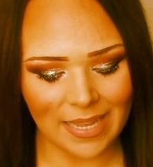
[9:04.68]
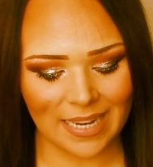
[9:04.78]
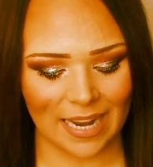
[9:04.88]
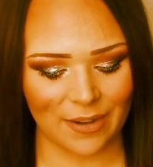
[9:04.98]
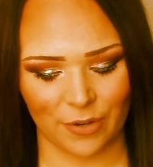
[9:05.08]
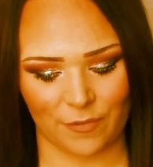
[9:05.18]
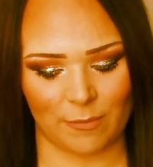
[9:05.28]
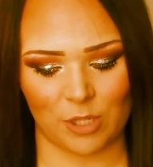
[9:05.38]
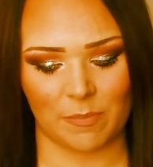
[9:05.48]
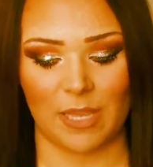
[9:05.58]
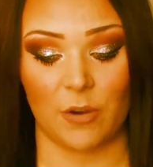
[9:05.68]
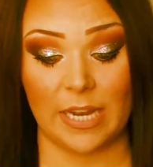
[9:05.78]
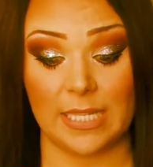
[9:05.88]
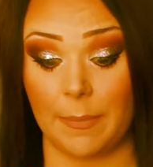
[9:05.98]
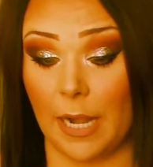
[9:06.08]
And I don't know if I'm just being
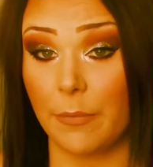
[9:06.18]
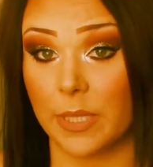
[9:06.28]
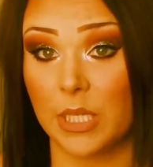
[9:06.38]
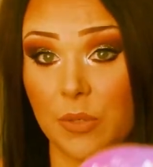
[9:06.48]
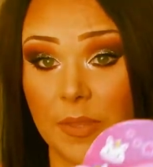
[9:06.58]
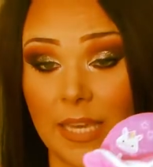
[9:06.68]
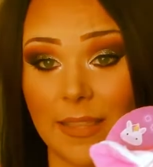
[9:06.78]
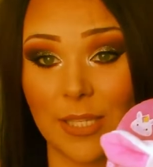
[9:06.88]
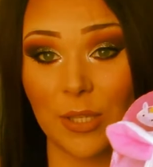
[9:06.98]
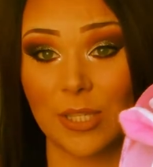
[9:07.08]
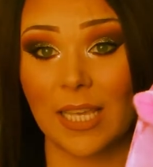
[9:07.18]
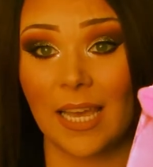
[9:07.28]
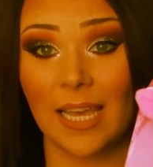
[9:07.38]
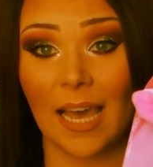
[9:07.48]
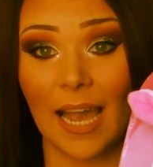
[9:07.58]
crazy, but I really do think this looks
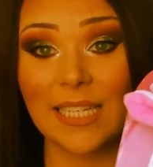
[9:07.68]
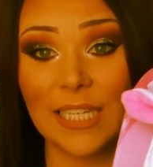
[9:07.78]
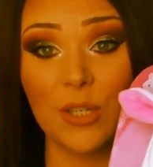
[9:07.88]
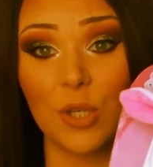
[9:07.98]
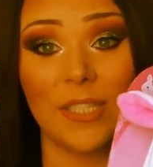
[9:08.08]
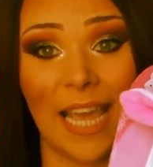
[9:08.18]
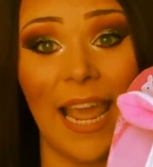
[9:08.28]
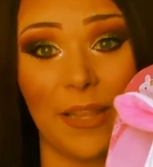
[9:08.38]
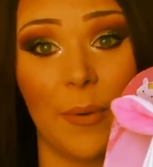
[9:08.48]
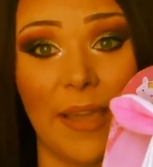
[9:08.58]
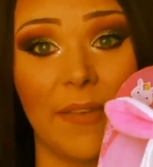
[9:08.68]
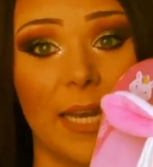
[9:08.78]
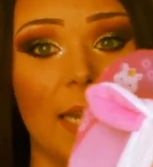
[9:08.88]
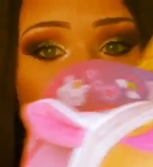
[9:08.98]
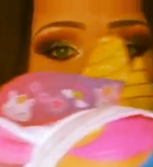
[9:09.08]
identical to Halo Havyn.